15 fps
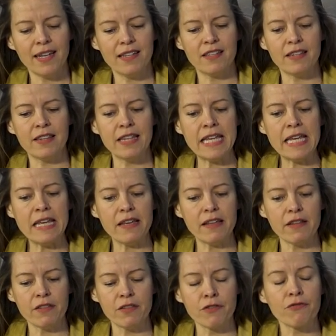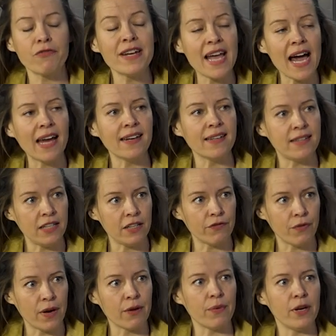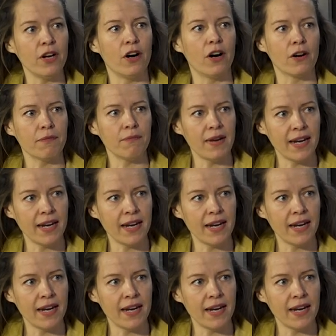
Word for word: it's the the reality of where we are,